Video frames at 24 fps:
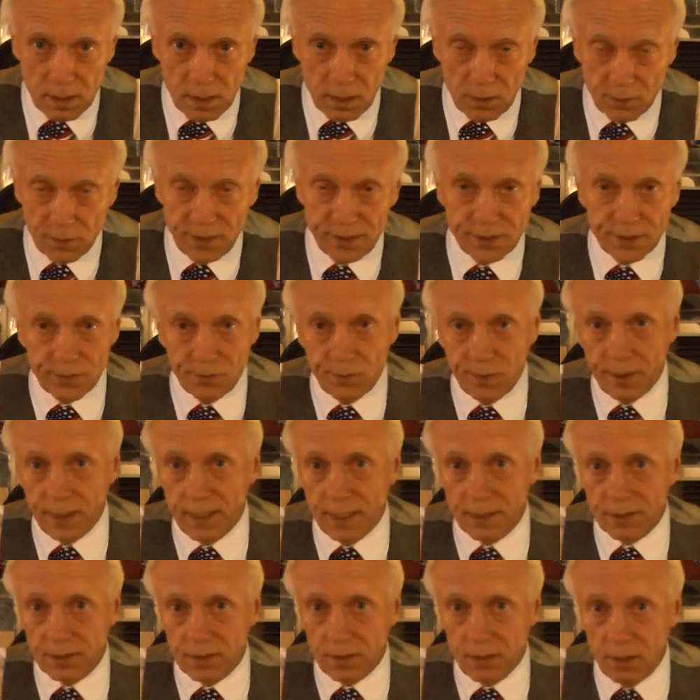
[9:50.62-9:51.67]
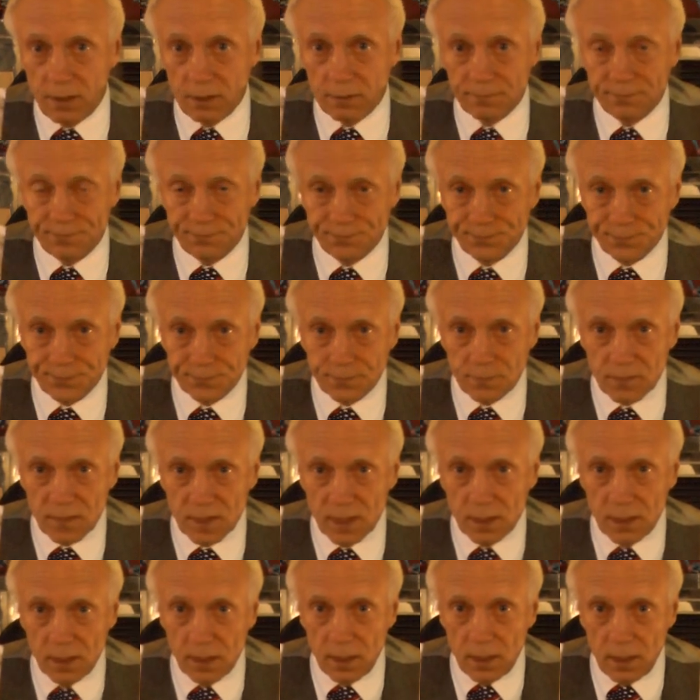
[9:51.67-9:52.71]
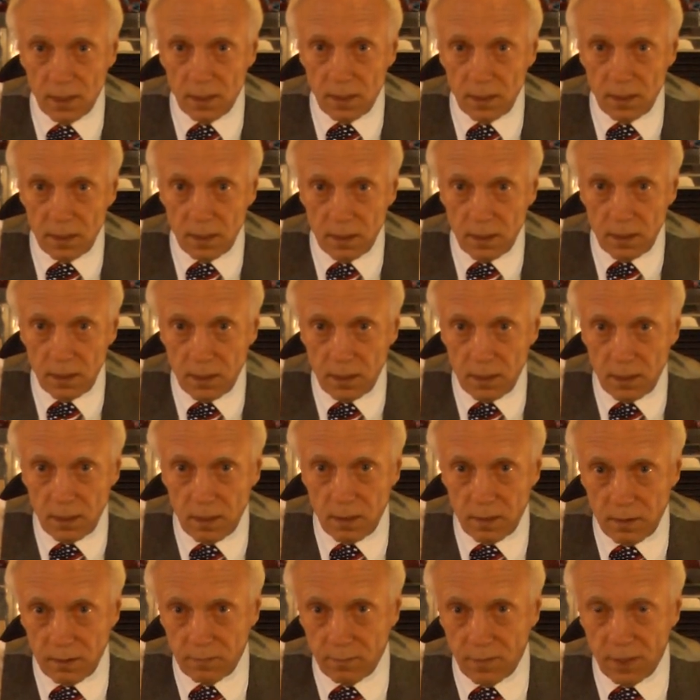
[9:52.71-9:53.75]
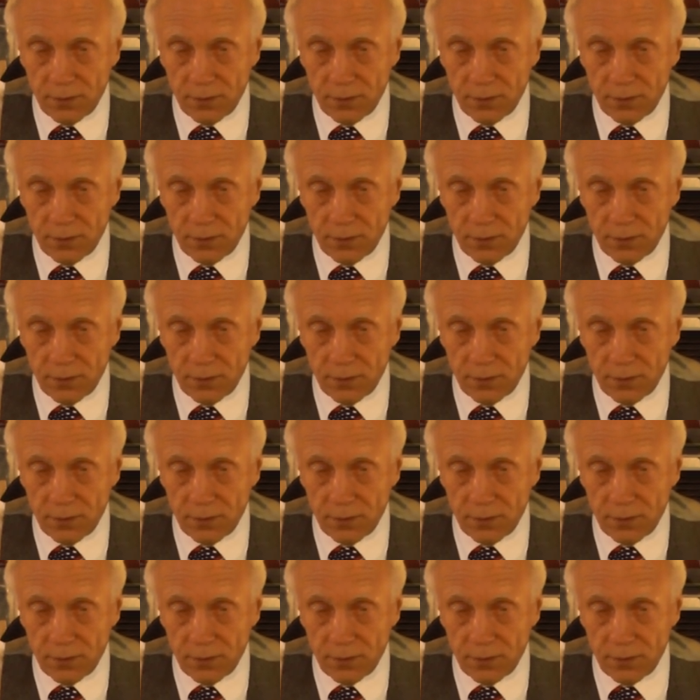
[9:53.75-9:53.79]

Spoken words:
The recent one I saw a